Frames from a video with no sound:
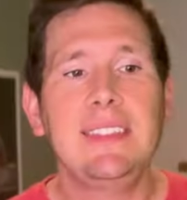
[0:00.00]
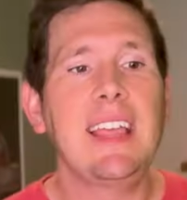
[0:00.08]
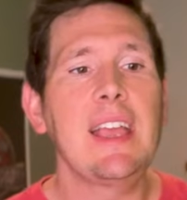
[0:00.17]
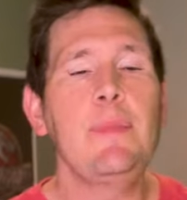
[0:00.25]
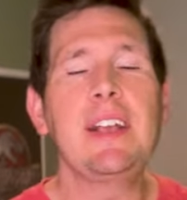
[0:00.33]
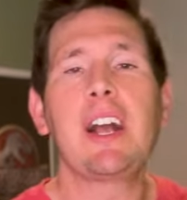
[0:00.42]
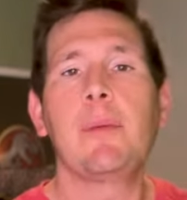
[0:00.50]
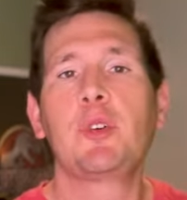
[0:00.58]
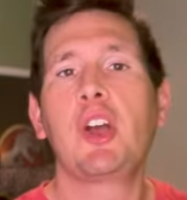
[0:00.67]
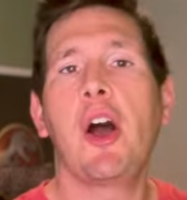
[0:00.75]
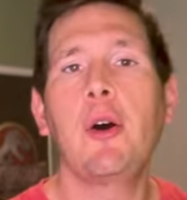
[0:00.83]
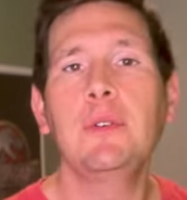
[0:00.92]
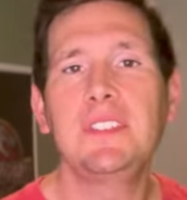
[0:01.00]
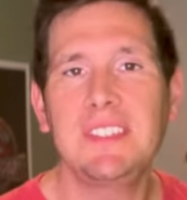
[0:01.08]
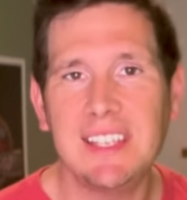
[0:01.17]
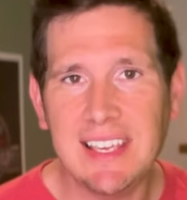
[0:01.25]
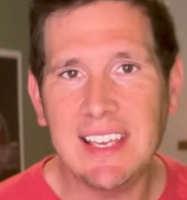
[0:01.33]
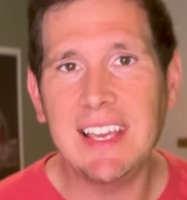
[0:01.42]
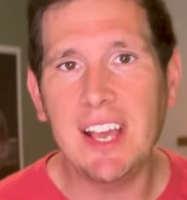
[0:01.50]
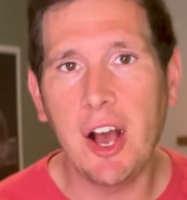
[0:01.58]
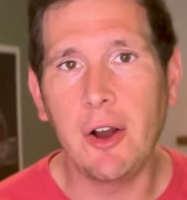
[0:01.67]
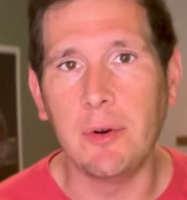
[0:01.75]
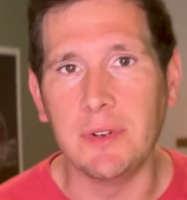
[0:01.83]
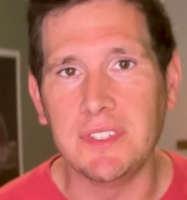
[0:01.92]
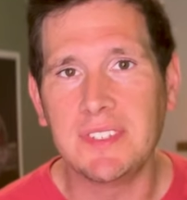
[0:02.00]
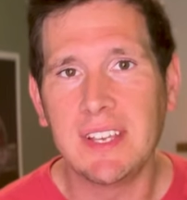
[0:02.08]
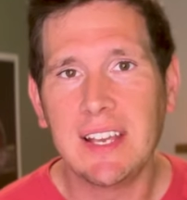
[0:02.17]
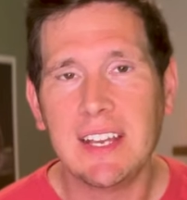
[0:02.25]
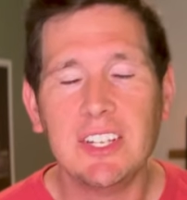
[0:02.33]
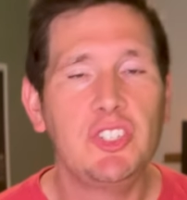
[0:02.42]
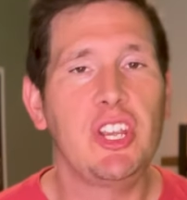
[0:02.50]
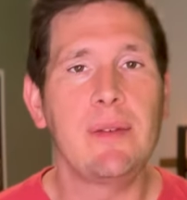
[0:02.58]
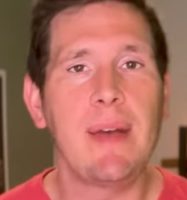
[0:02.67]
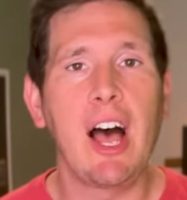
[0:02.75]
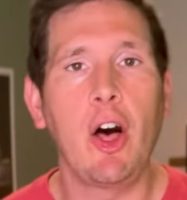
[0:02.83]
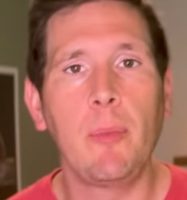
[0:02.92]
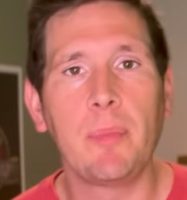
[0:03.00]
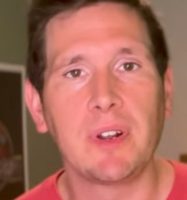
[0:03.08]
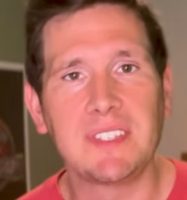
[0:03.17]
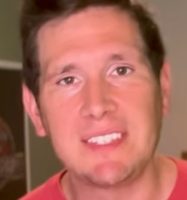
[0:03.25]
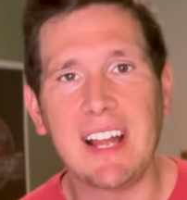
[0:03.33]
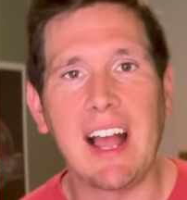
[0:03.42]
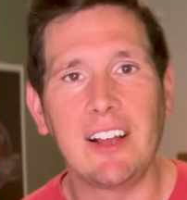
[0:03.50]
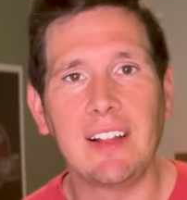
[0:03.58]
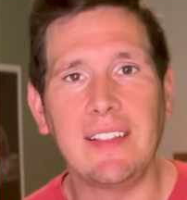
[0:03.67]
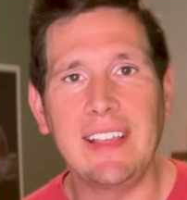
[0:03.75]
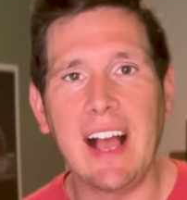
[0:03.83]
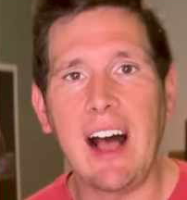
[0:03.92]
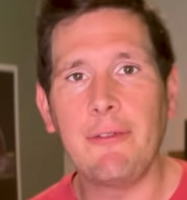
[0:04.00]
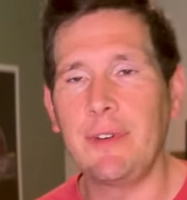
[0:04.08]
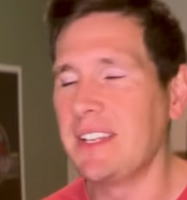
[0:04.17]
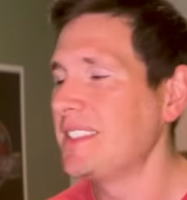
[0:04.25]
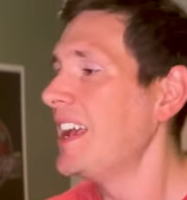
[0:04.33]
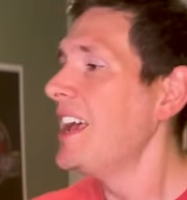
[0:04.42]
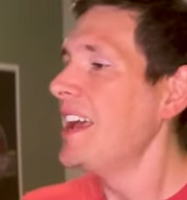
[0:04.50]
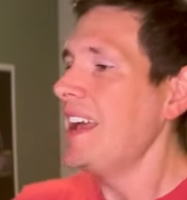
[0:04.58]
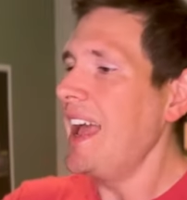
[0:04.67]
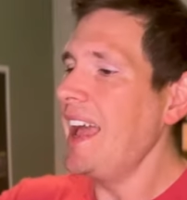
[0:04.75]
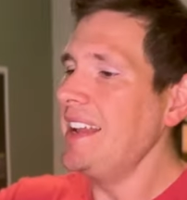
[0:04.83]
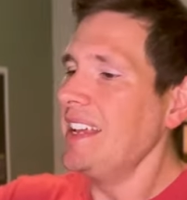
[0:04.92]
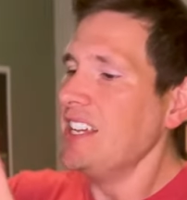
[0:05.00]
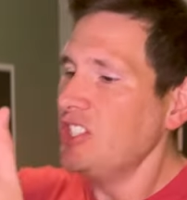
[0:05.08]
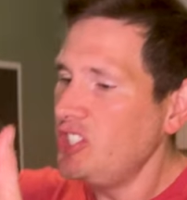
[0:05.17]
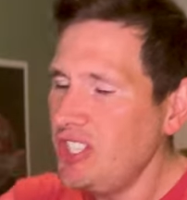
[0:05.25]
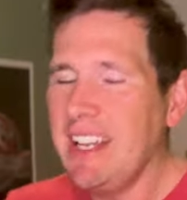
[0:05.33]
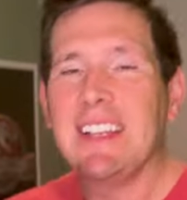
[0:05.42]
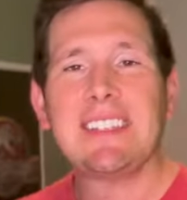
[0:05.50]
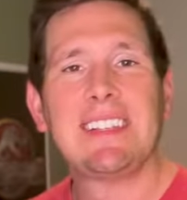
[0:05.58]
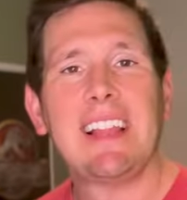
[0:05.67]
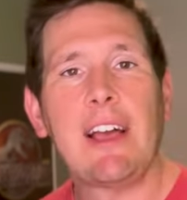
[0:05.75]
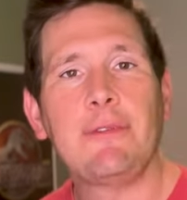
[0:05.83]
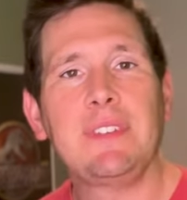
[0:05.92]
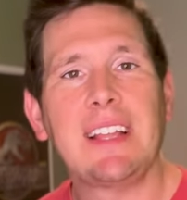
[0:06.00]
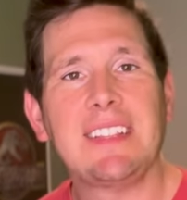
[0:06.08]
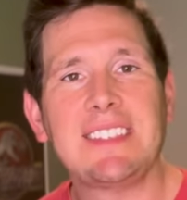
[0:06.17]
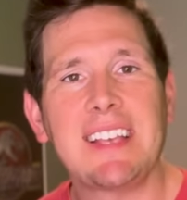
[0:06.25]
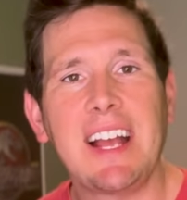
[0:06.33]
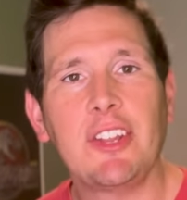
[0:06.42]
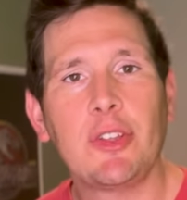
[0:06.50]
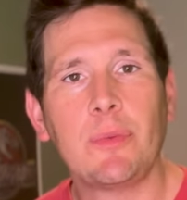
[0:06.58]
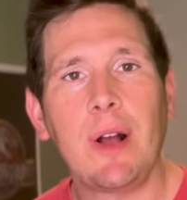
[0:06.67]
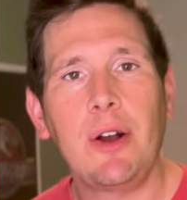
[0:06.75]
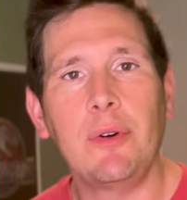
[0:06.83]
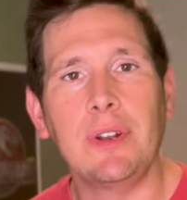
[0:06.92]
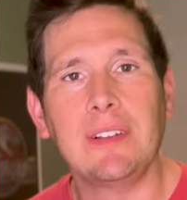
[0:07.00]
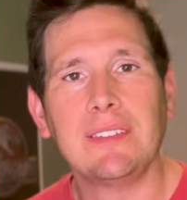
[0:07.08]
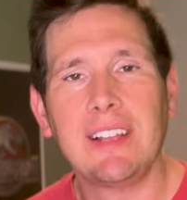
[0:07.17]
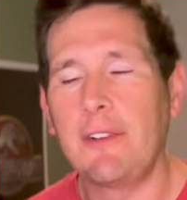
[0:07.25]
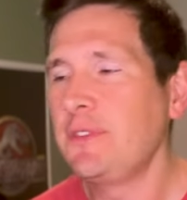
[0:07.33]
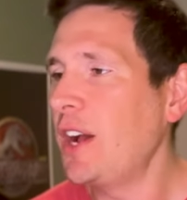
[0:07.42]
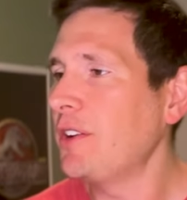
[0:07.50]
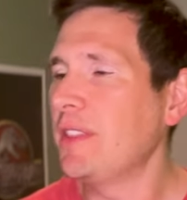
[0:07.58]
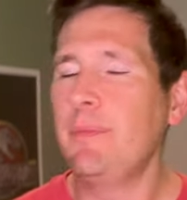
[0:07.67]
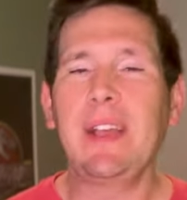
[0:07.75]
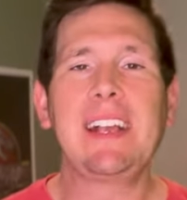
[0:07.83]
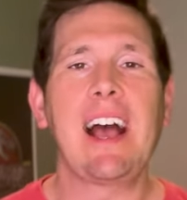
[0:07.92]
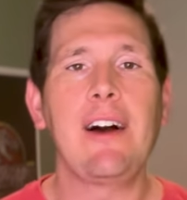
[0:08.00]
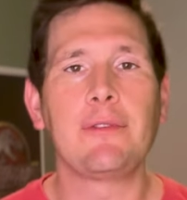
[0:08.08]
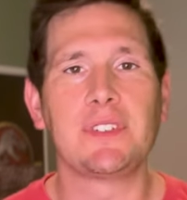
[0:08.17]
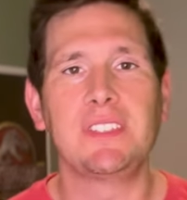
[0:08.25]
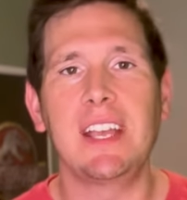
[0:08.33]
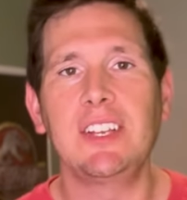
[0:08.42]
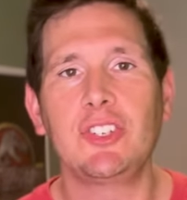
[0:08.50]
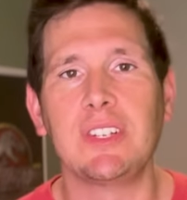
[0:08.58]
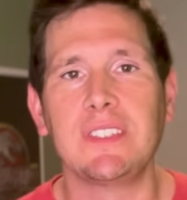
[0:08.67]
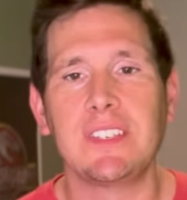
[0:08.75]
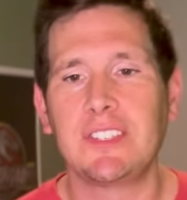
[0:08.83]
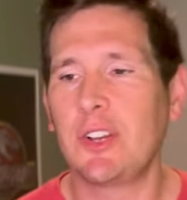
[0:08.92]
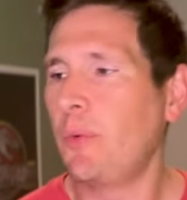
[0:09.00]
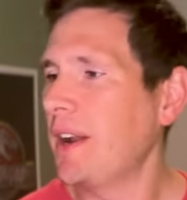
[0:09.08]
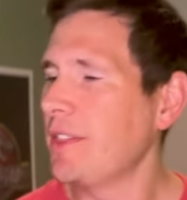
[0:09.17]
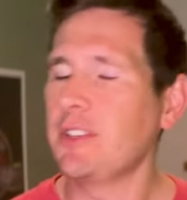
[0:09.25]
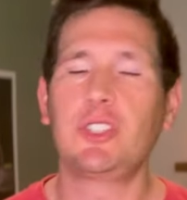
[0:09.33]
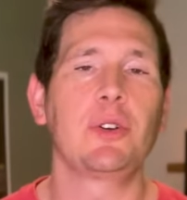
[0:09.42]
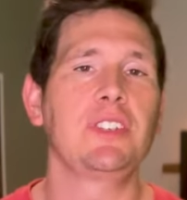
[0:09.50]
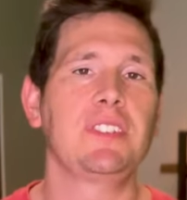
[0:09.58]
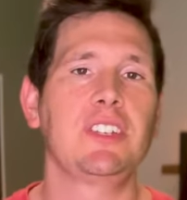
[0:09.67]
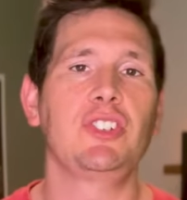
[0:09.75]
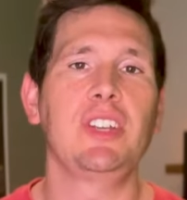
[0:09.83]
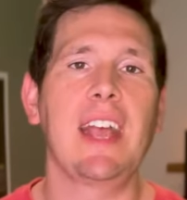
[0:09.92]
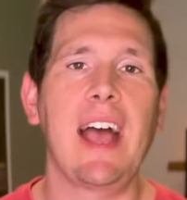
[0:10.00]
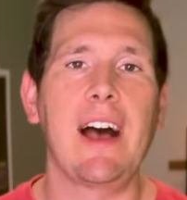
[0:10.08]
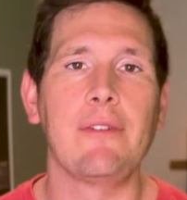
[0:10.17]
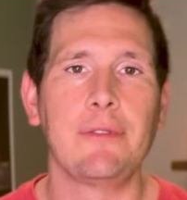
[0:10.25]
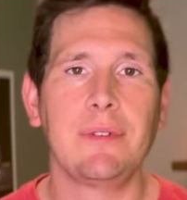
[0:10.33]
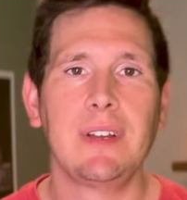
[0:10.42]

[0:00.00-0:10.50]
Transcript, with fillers: They become co CEOs Jim Halpert style on The Office. And she is left on the side of the road, left out of the big conversations. So, what other choice does she have?